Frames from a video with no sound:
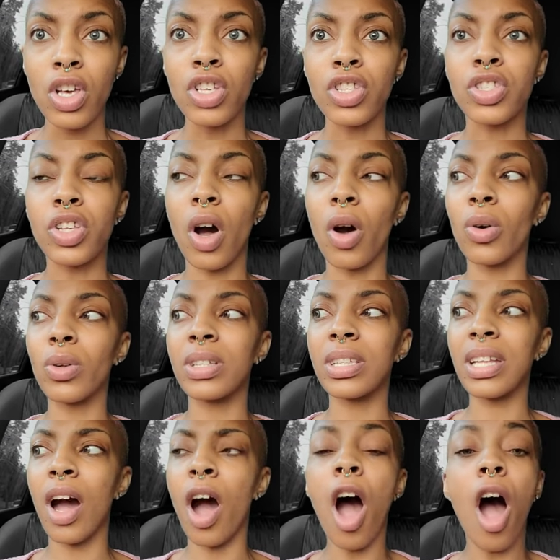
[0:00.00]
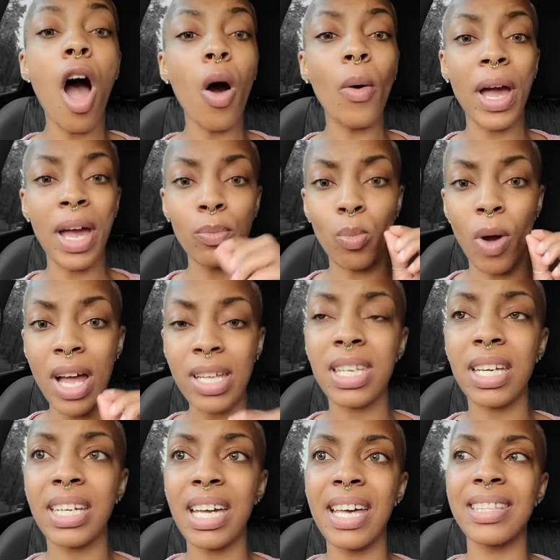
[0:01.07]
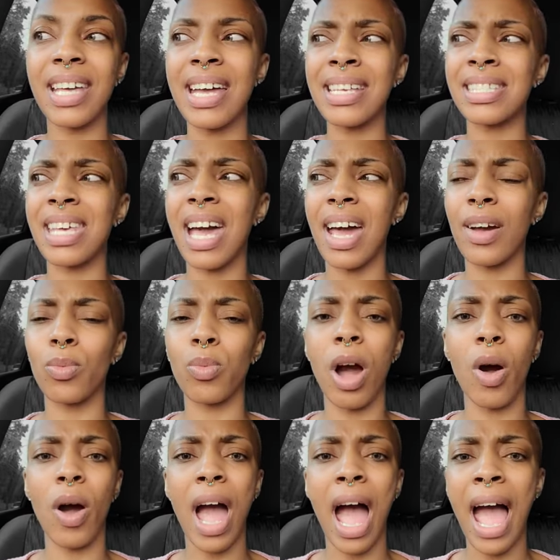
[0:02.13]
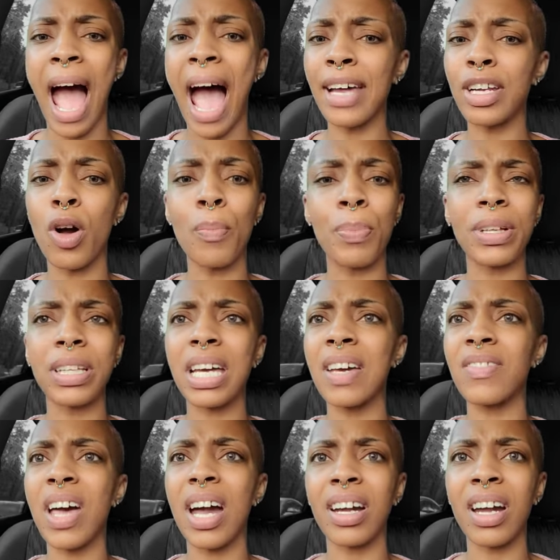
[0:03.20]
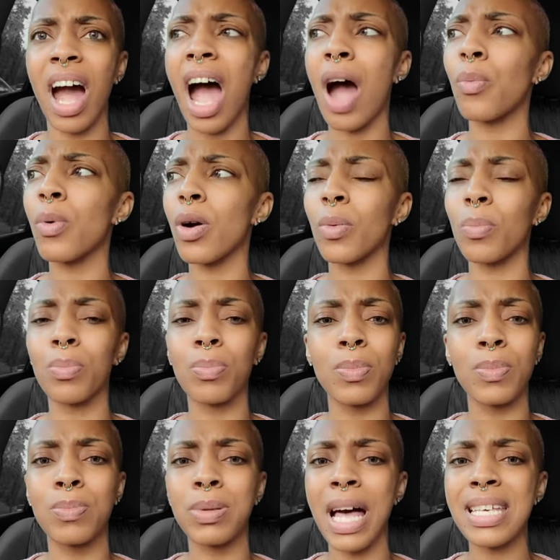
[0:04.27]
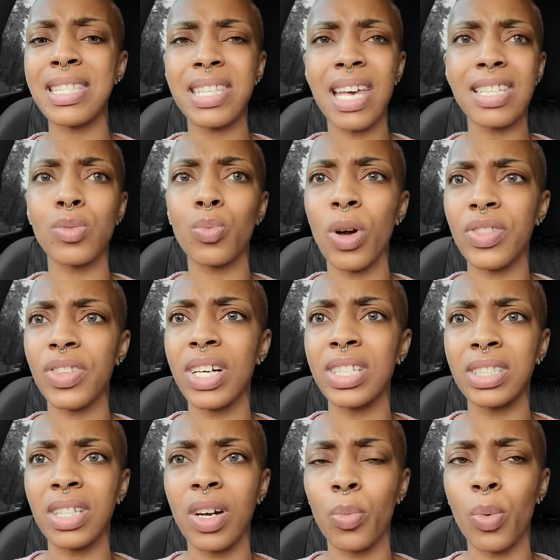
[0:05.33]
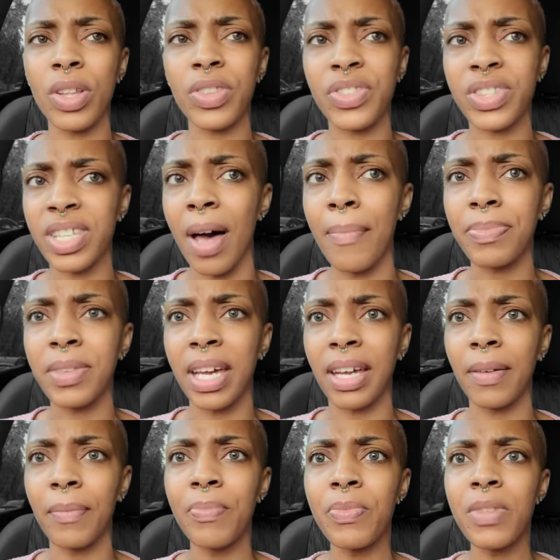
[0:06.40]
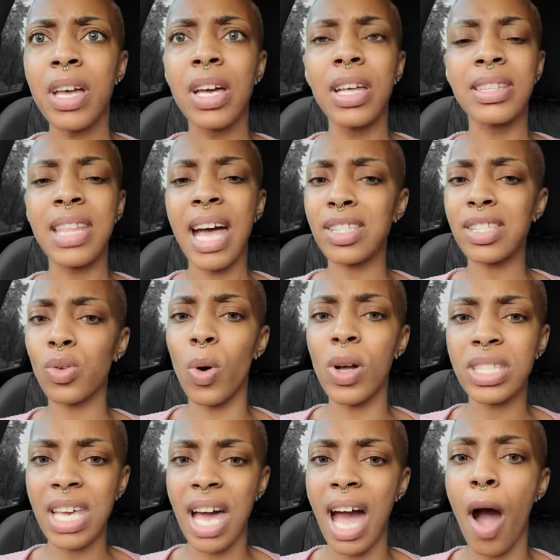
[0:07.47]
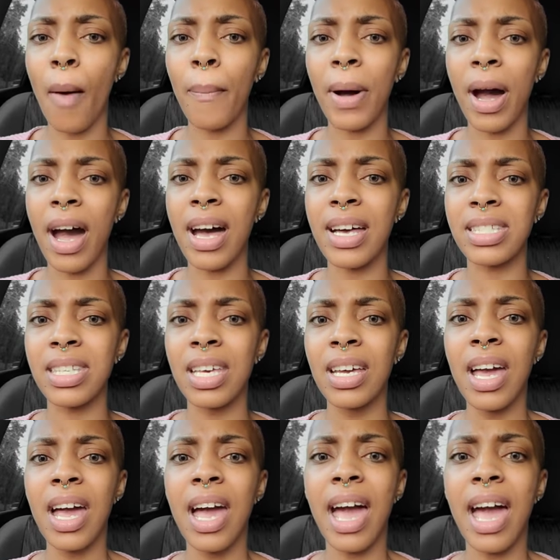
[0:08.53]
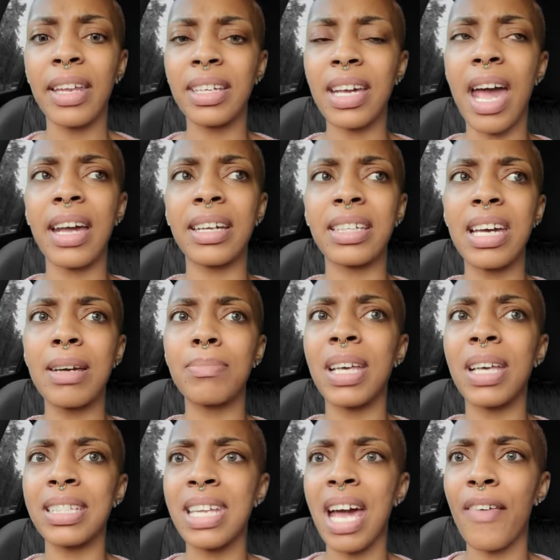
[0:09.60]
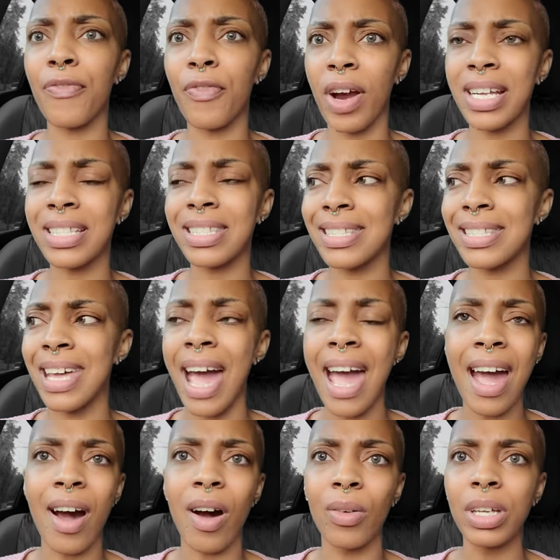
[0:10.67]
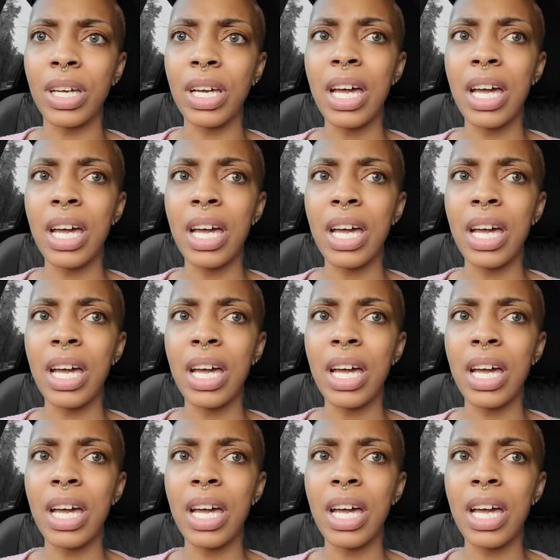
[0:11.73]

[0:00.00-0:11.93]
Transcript: So, oh, and once again they said, well, I don't believe that God will bless us with something that's going to help us and keep the death rates down.